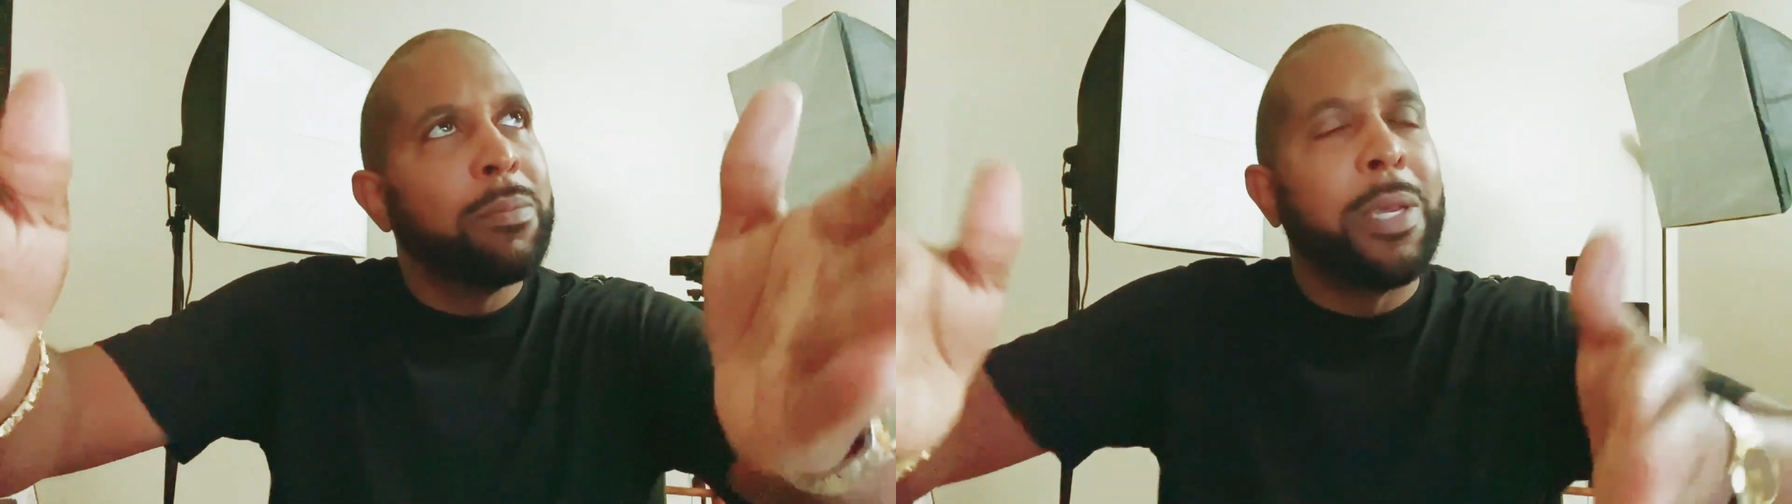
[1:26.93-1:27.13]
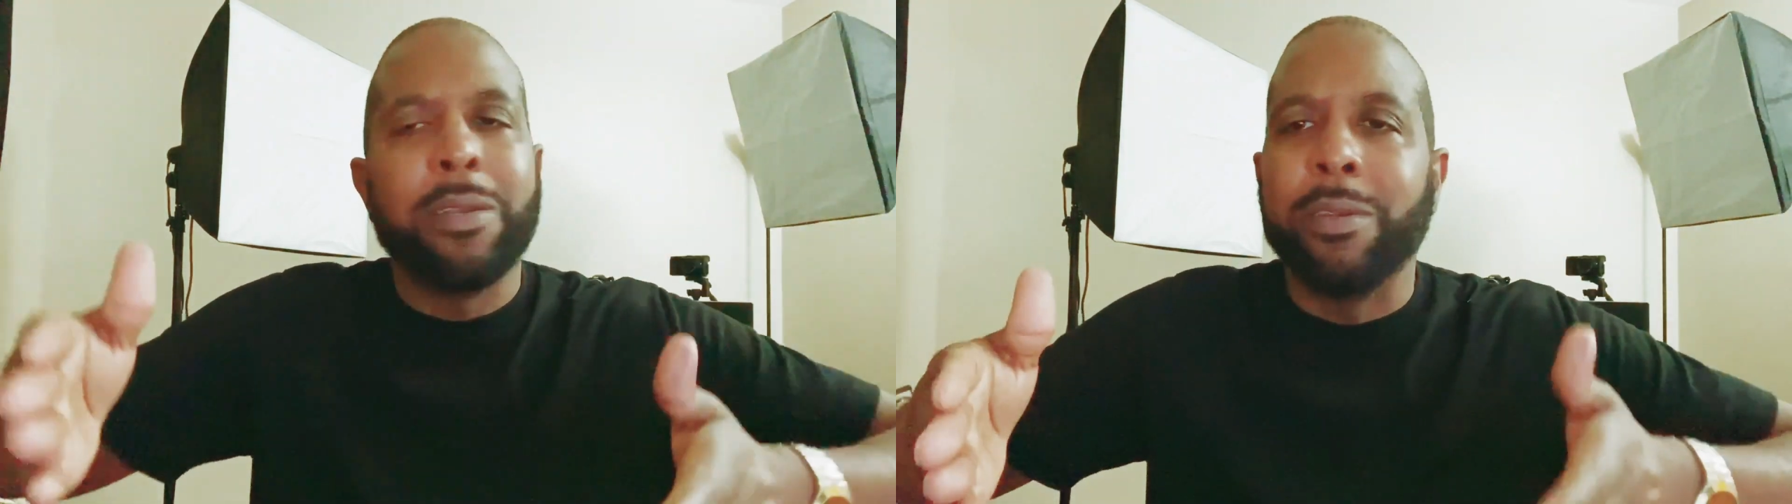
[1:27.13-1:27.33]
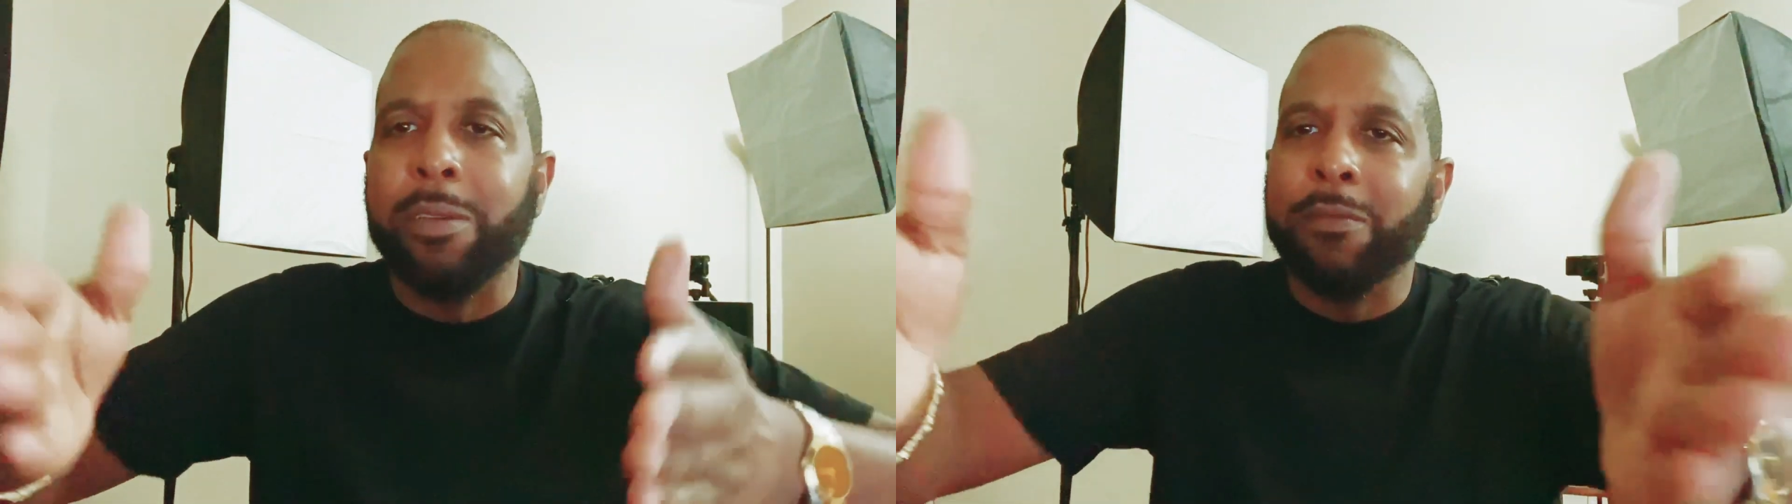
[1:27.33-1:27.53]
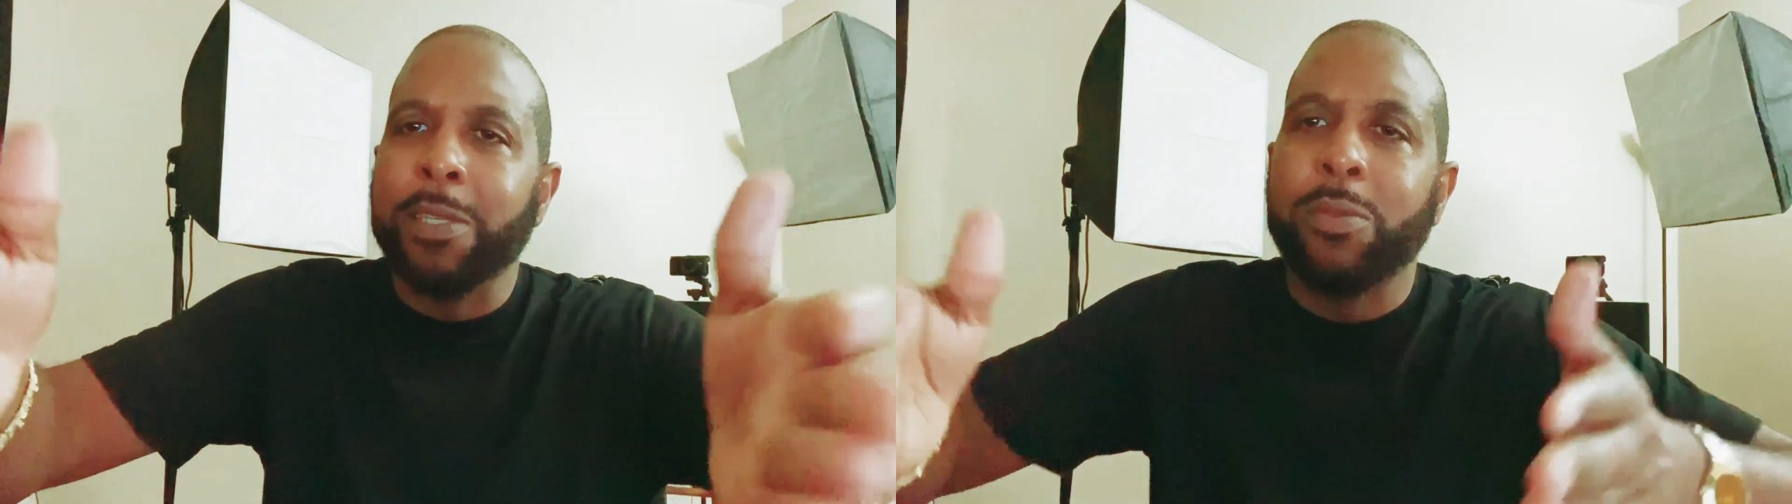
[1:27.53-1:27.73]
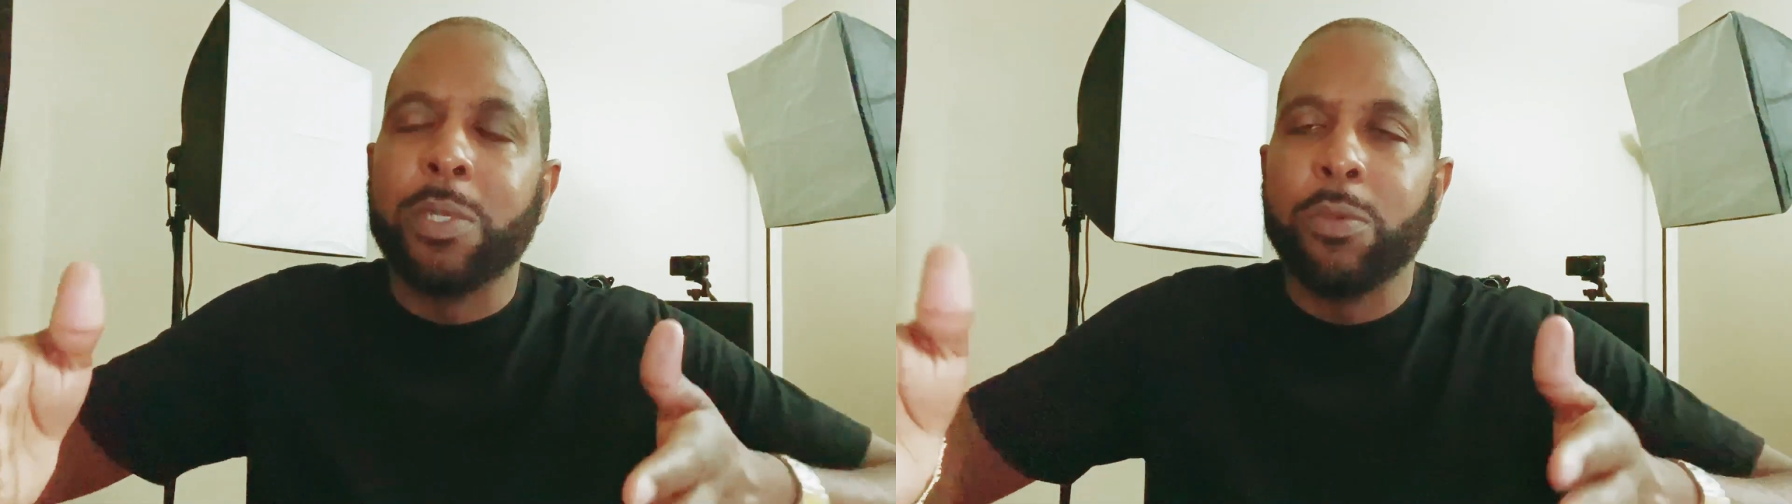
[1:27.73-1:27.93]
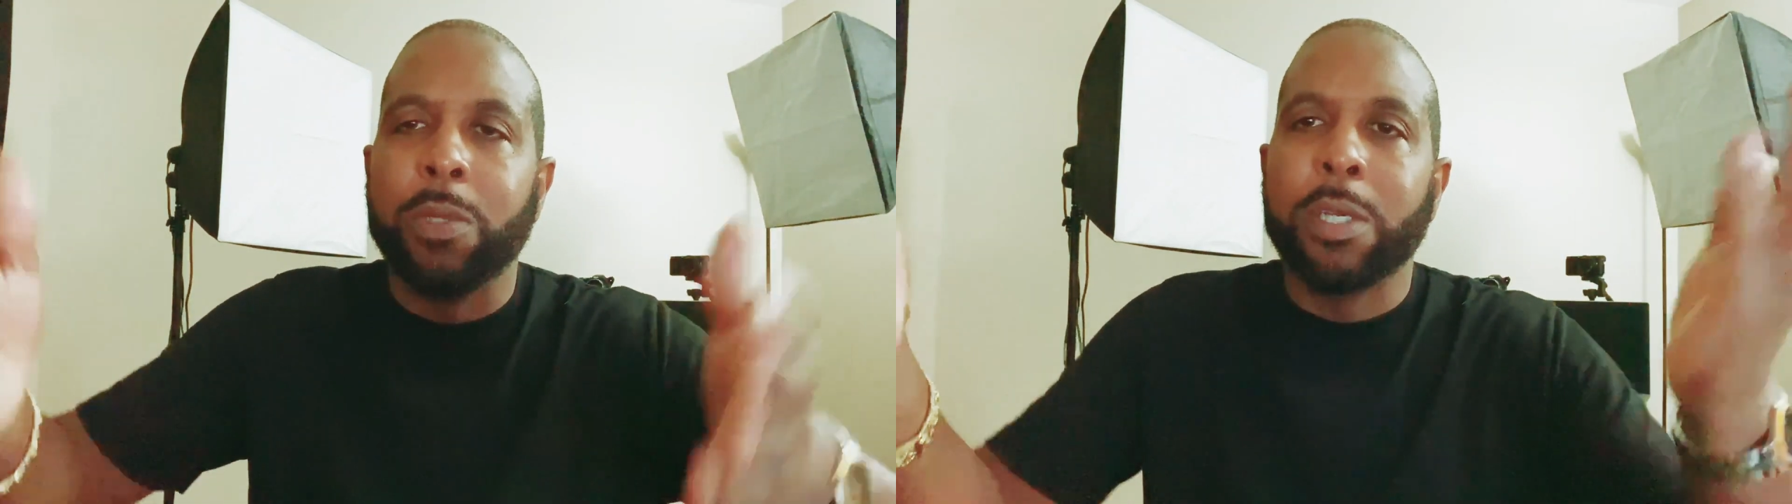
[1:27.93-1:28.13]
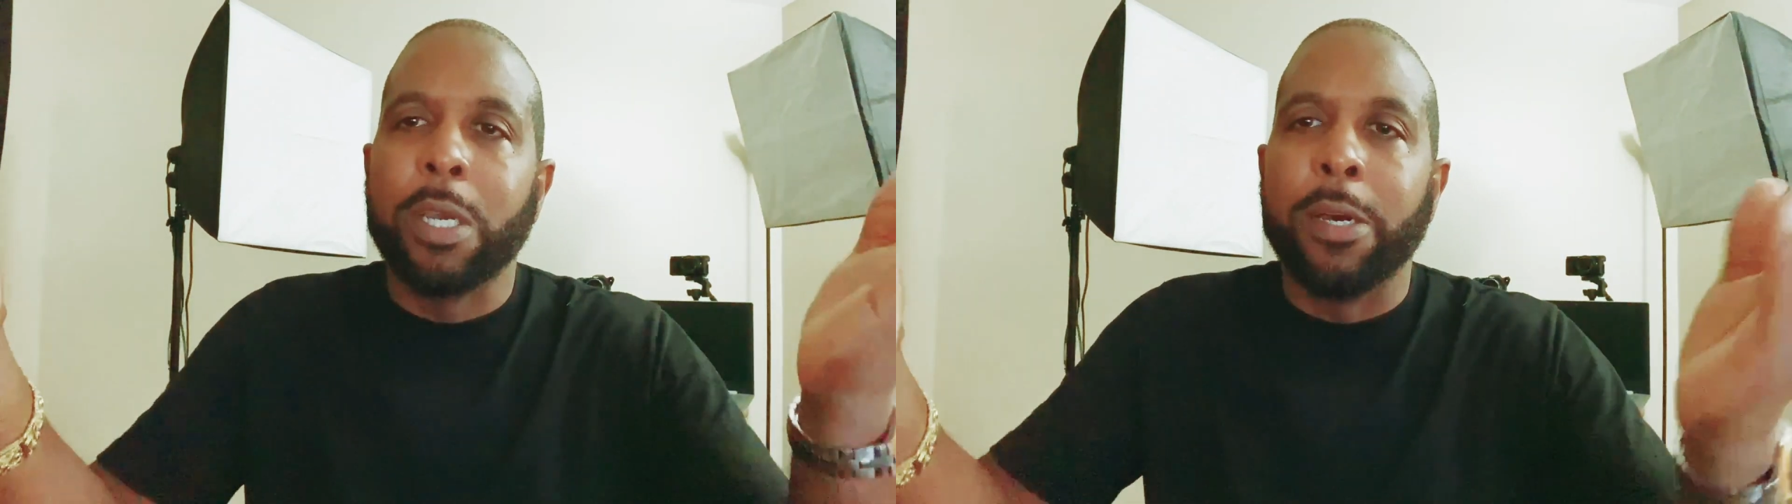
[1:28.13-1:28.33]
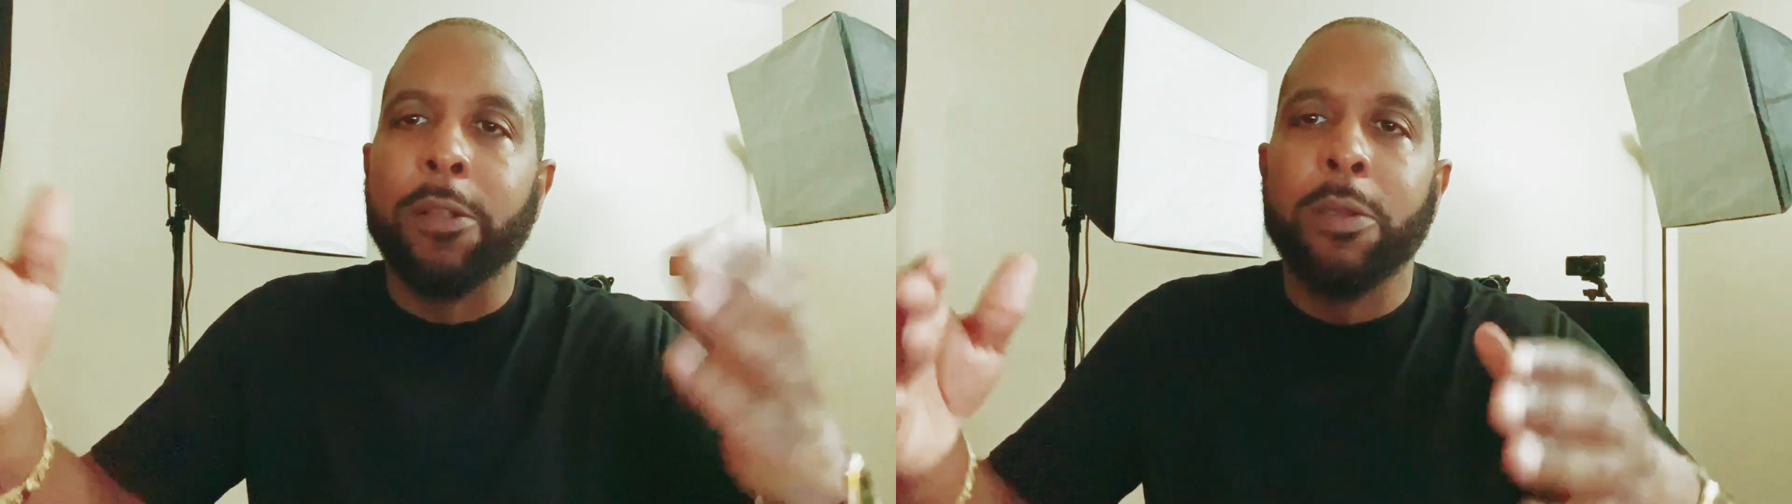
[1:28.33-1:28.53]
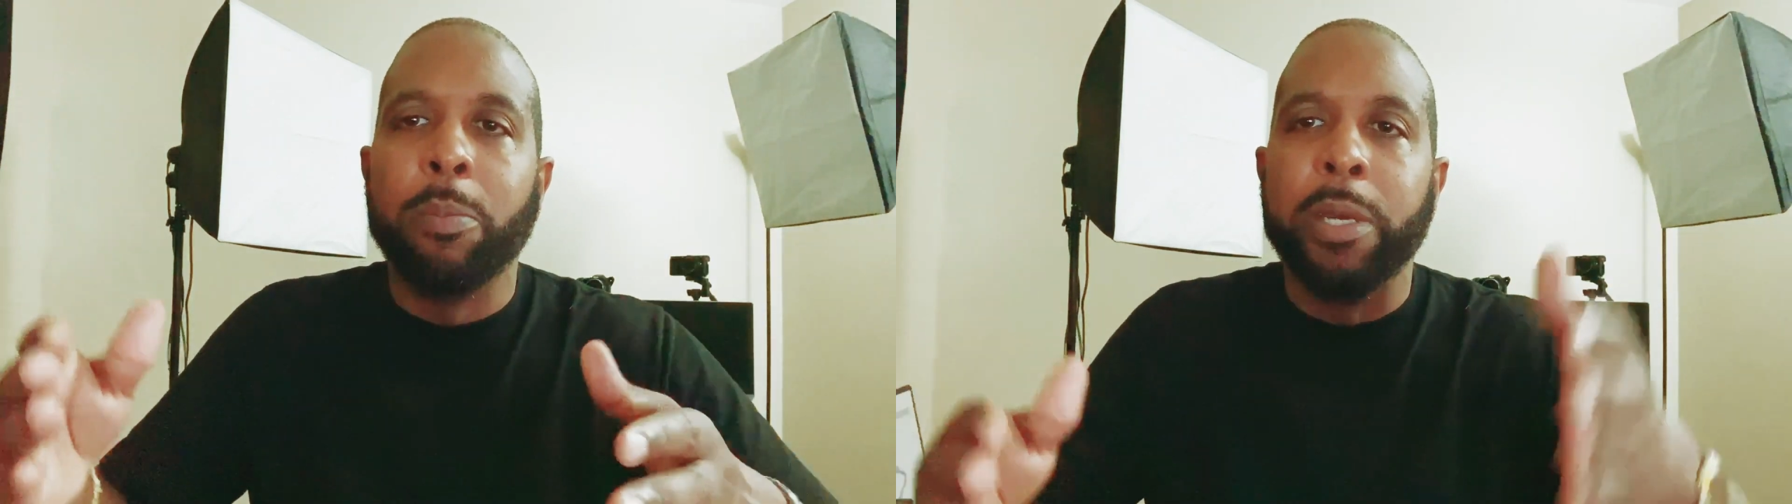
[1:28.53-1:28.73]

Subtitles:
I don't know if that's what you want to call it,